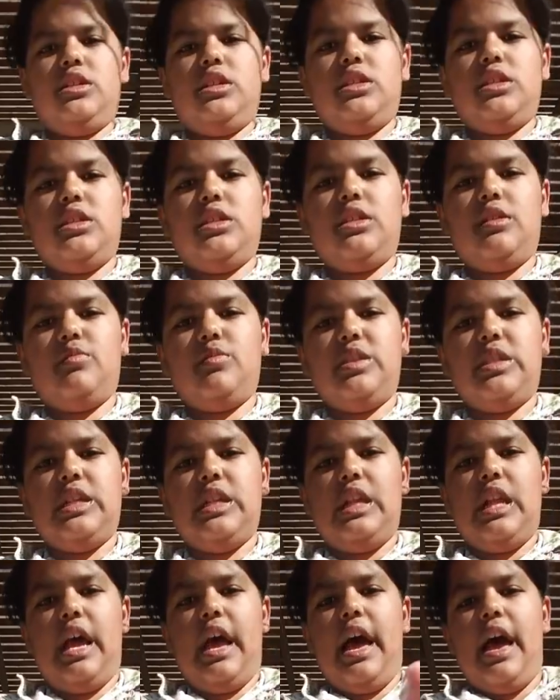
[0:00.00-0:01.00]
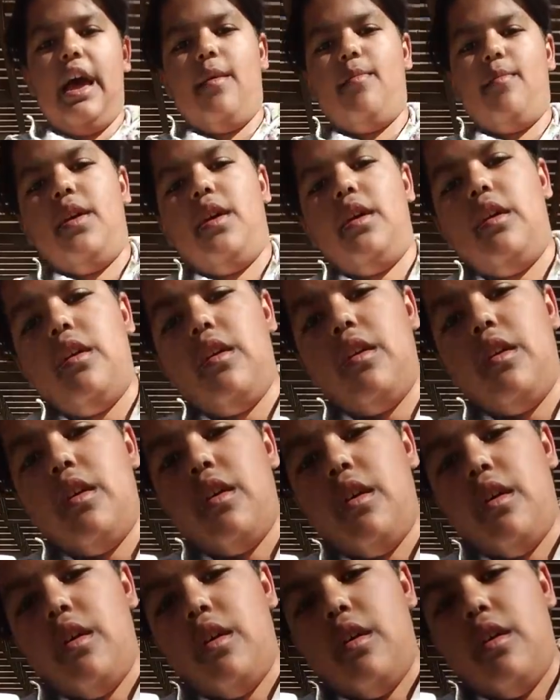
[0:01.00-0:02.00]
This is some slime.
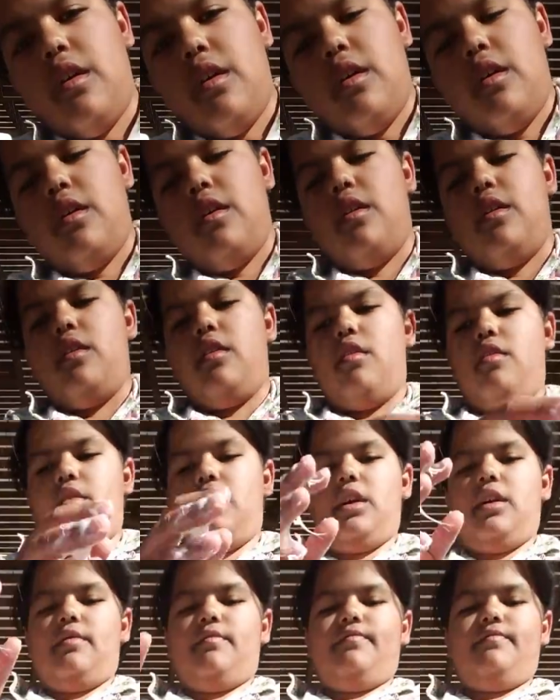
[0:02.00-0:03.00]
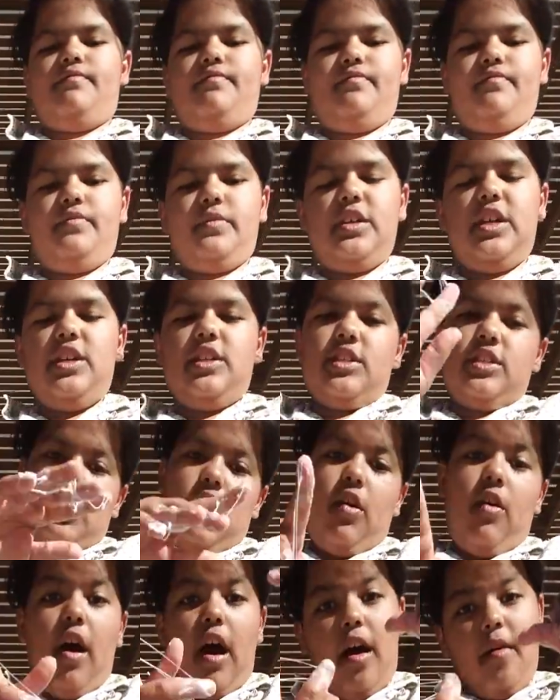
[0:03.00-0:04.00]
Okay,
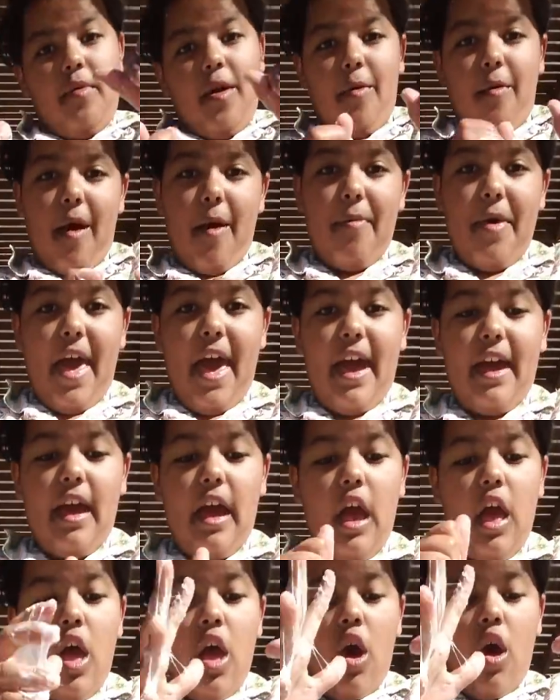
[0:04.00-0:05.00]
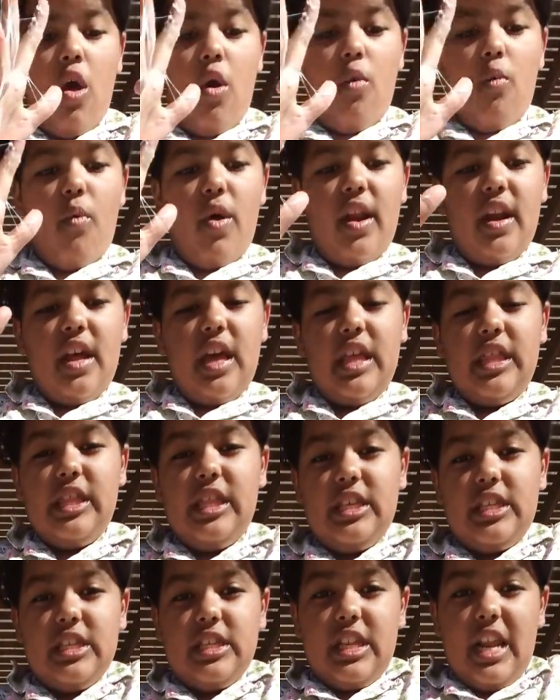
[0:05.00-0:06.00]
so I'll be right back when
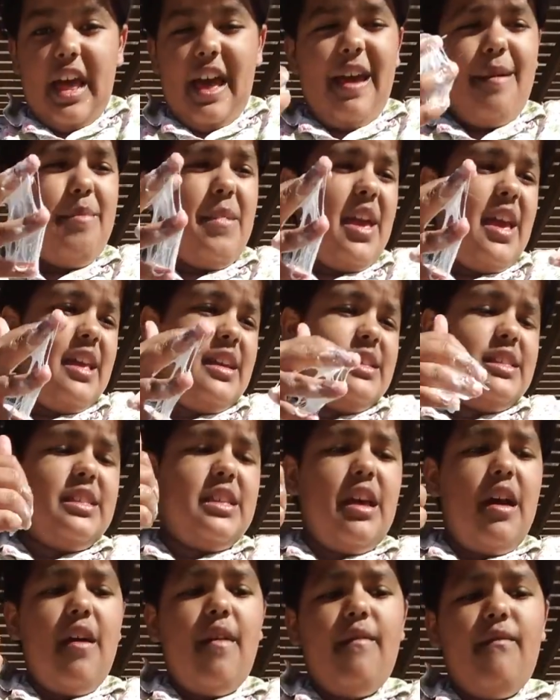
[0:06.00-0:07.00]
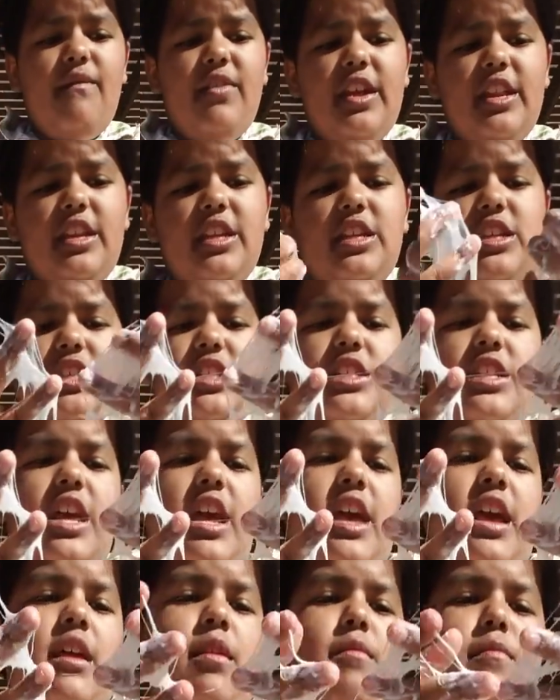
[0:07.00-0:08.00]
the slime is finished
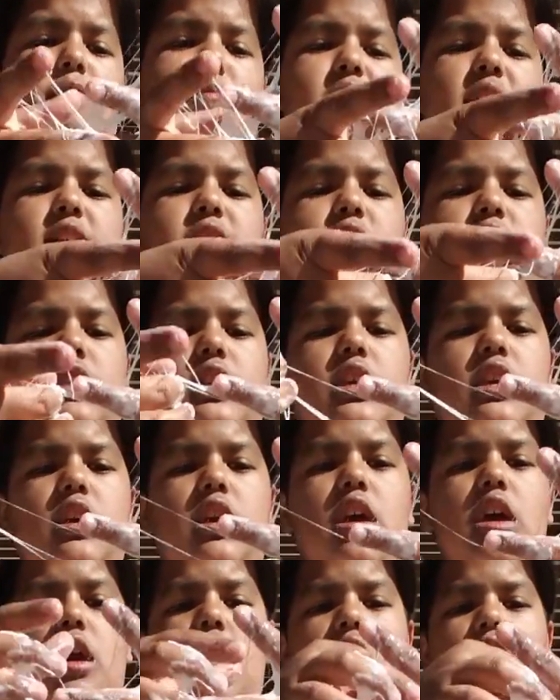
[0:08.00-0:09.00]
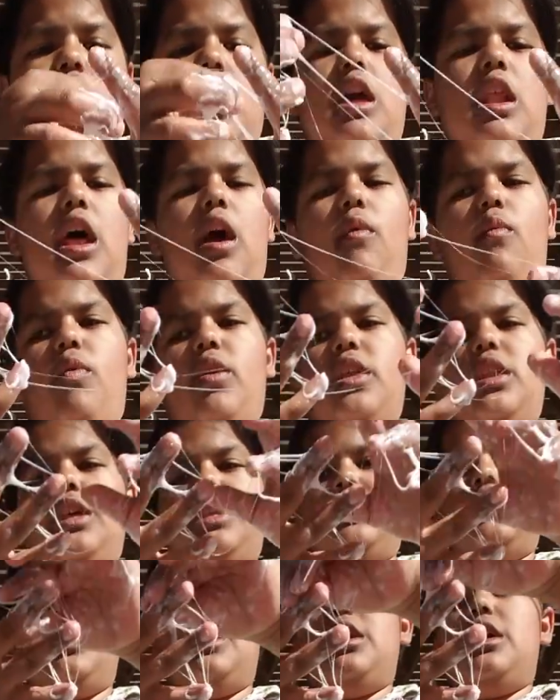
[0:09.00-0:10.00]
and mixing, and I want
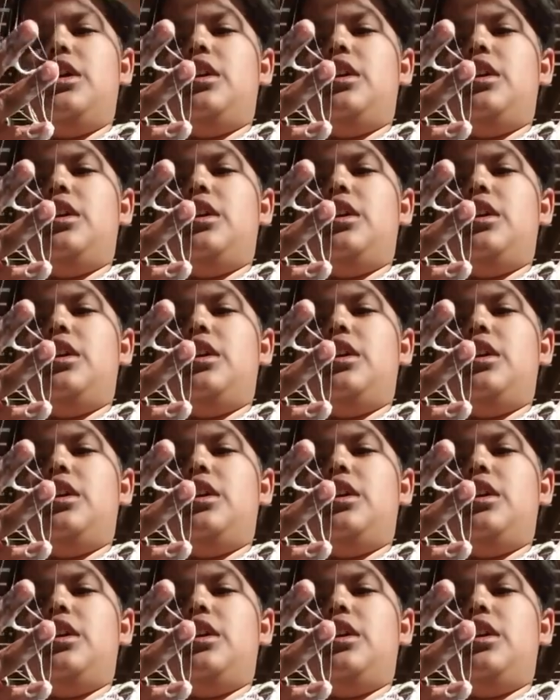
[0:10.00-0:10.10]
it